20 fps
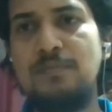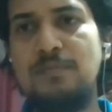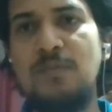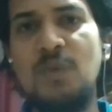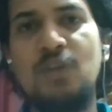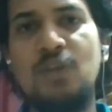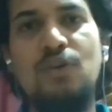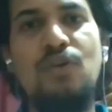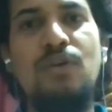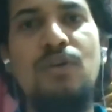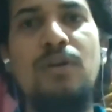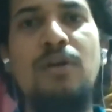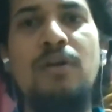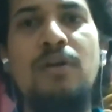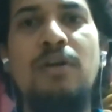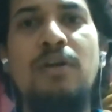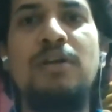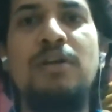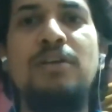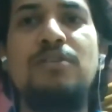Cool.
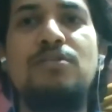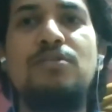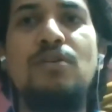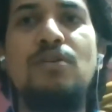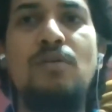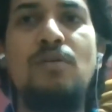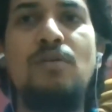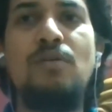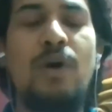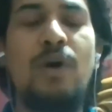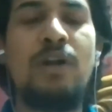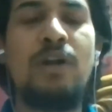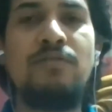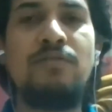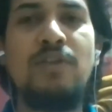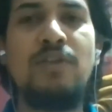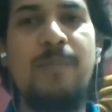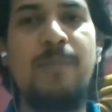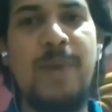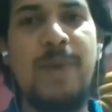So one of
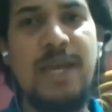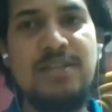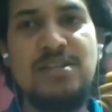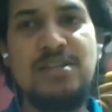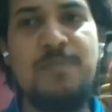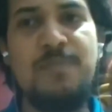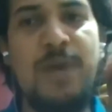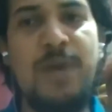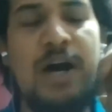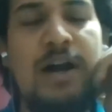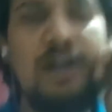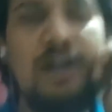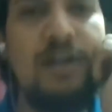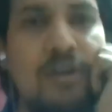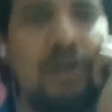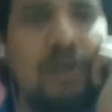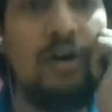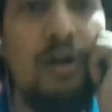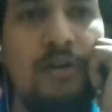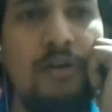the major part
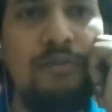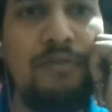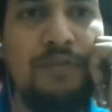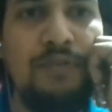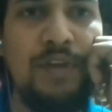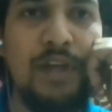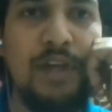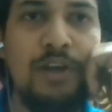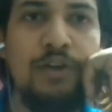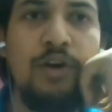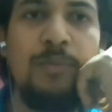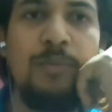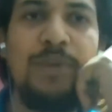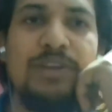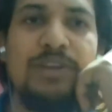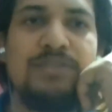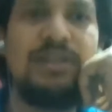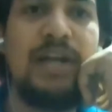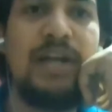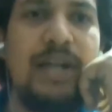of
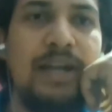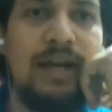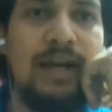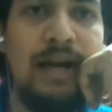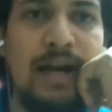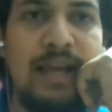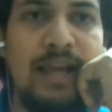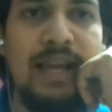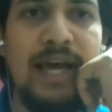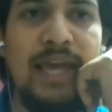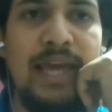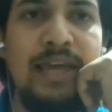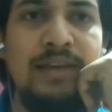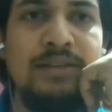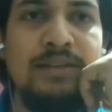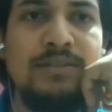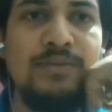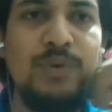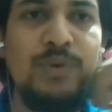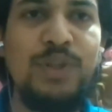economics that
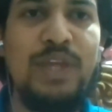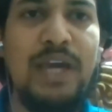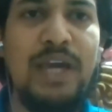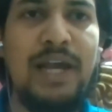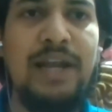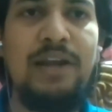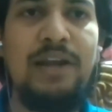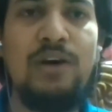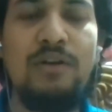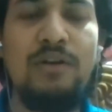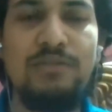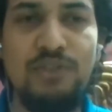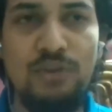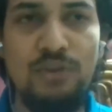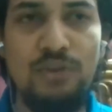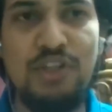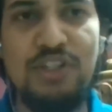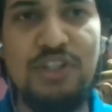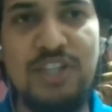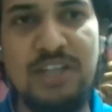aligns with the idea of
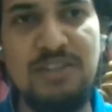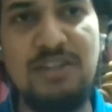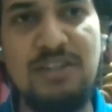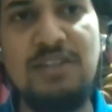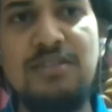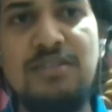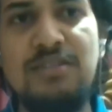social justice